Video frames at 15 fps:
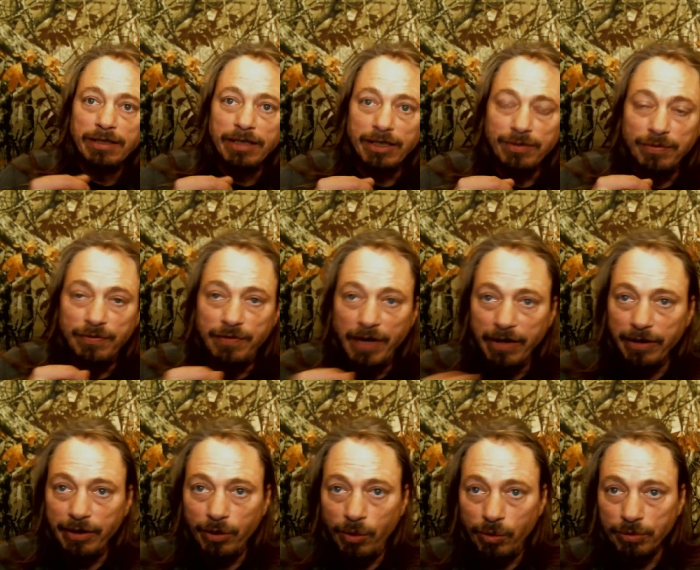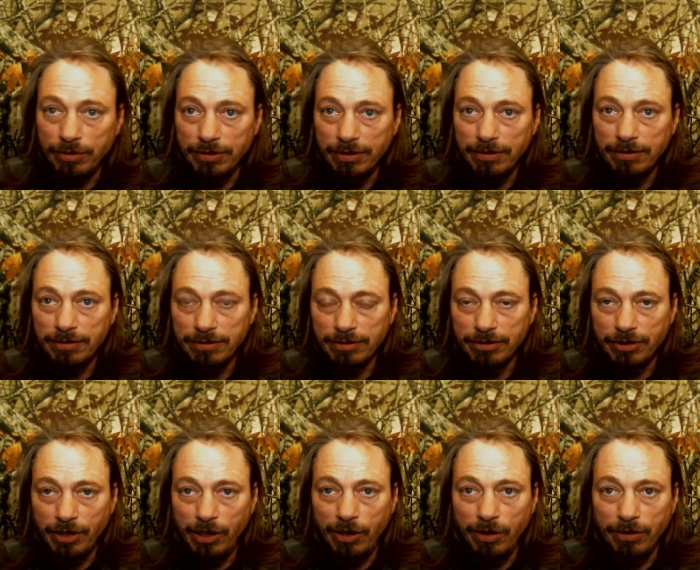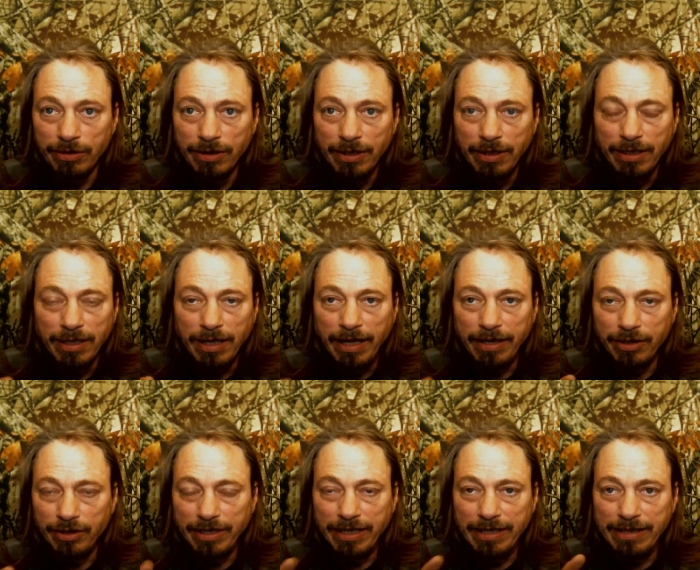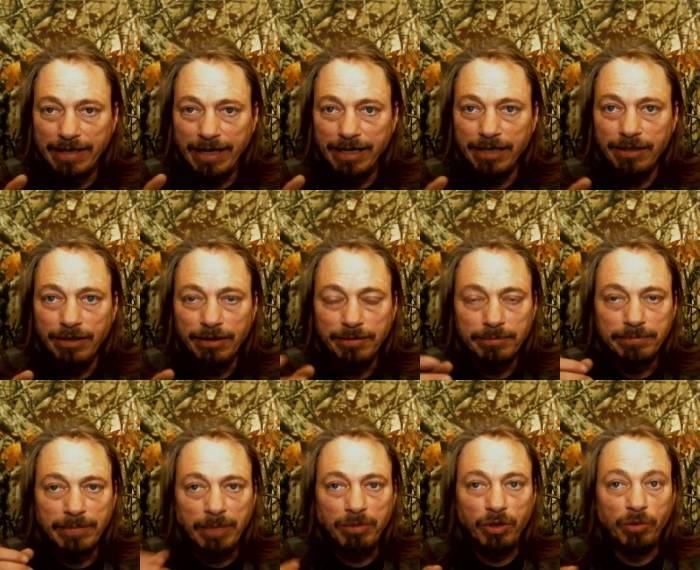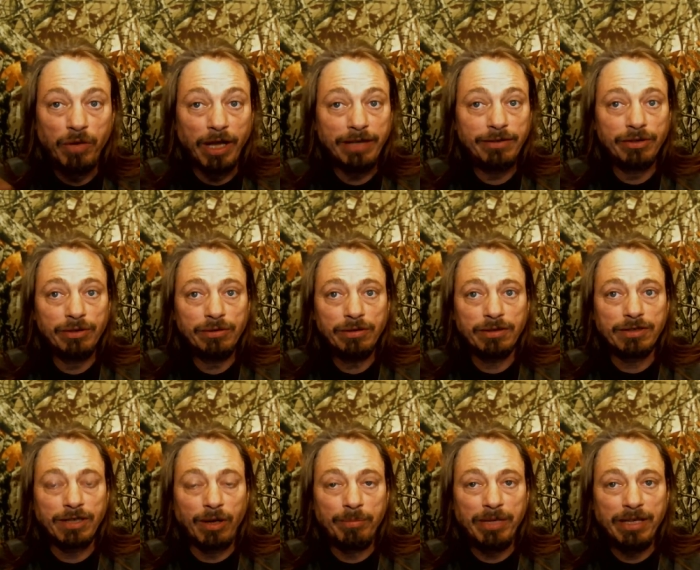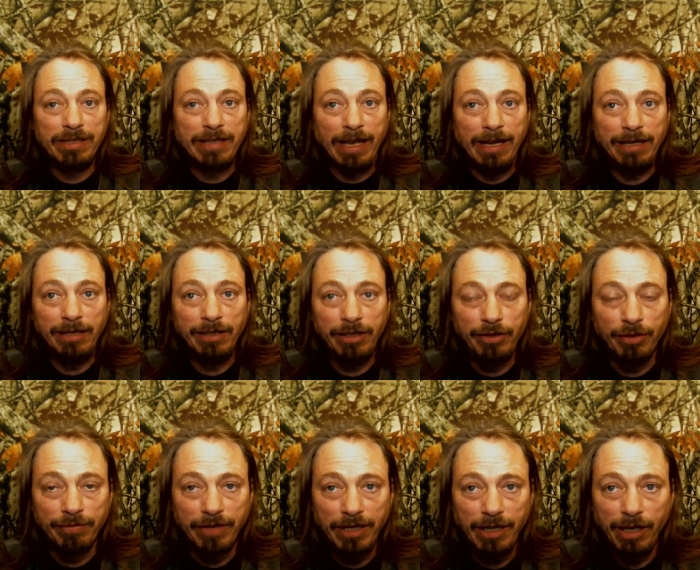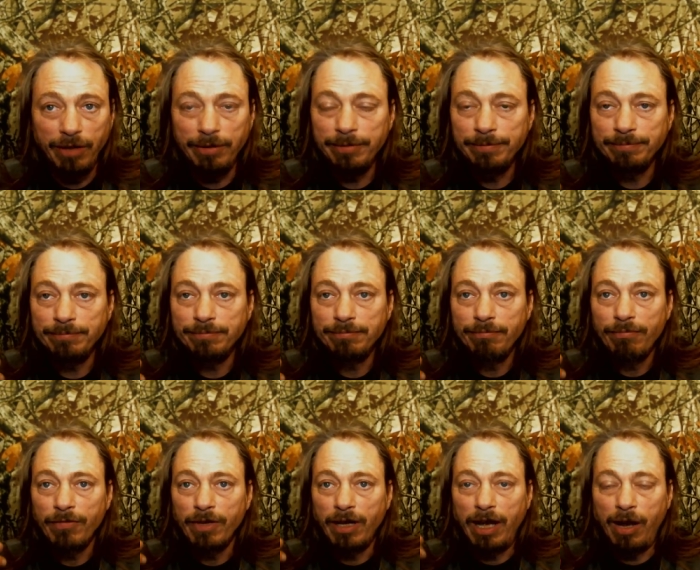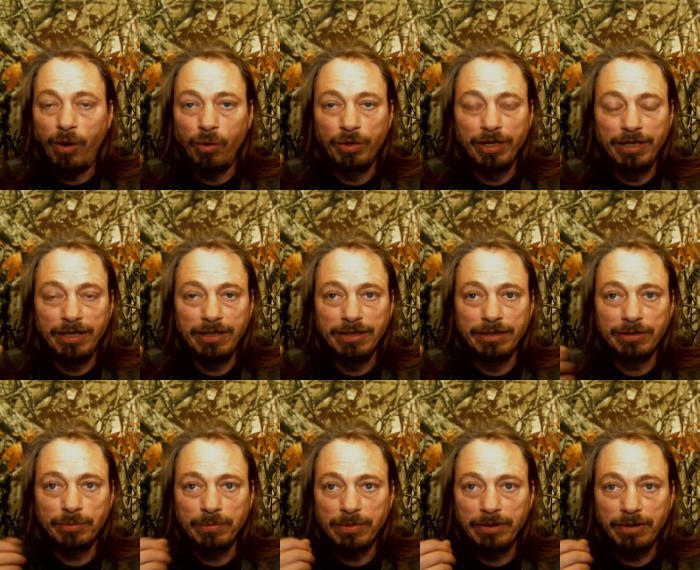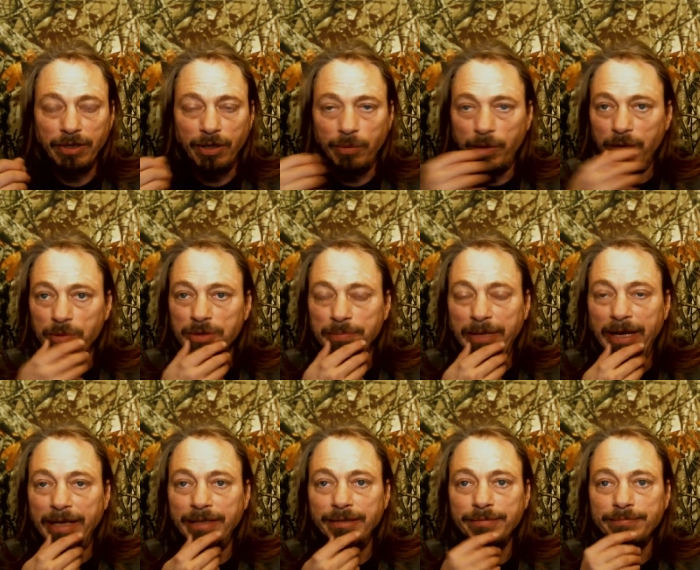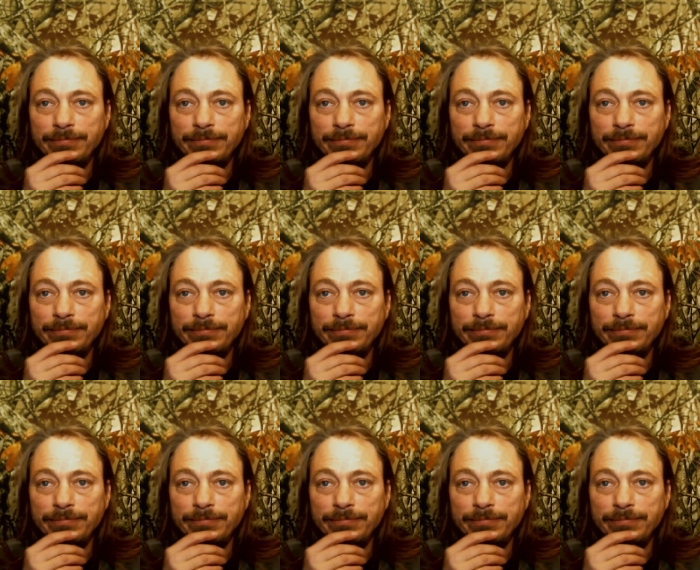It's very old. So I couldn't get it dated. Maybe you'd like to. Tell me the date in your video, how old it is, you know, when it was made.